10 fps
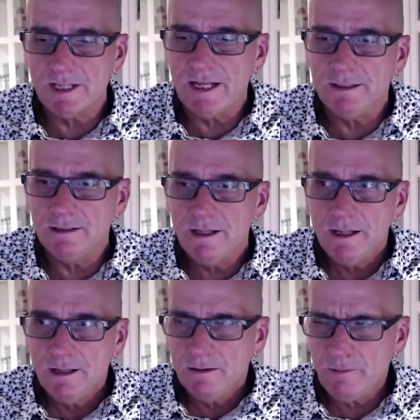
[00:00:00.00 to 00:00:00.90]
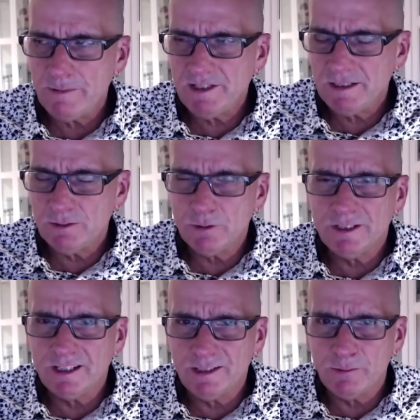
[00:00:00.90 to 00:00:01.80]
and websites looked
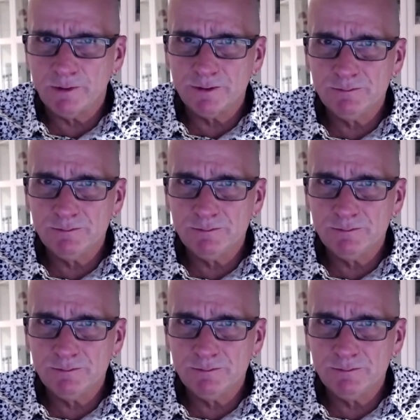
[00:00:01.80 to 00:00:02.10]
like they were